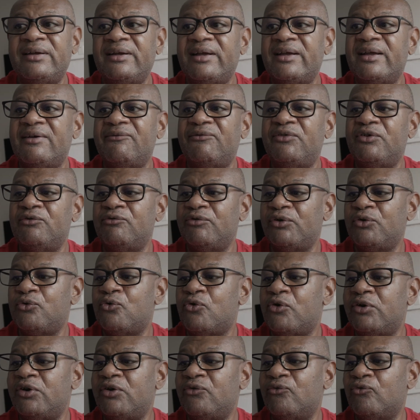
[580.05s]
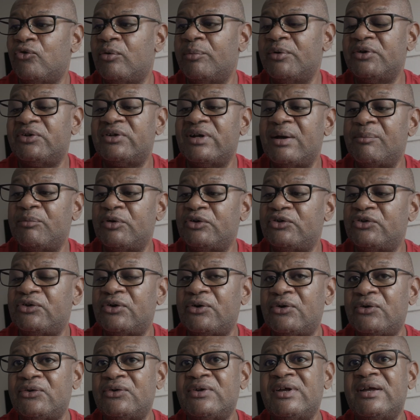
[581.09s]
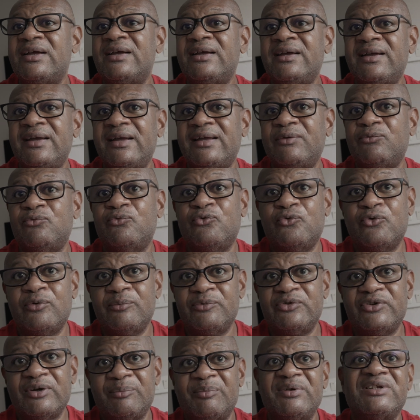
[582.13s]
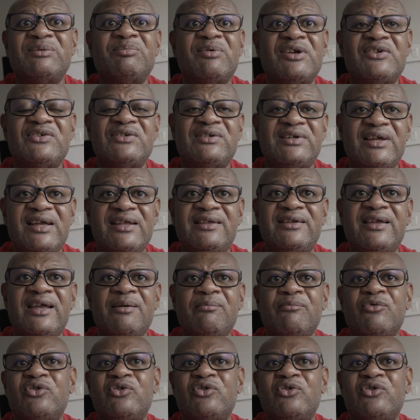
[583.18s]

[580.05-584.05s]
If you record in a warmer temperature, it warms up, especially 8K.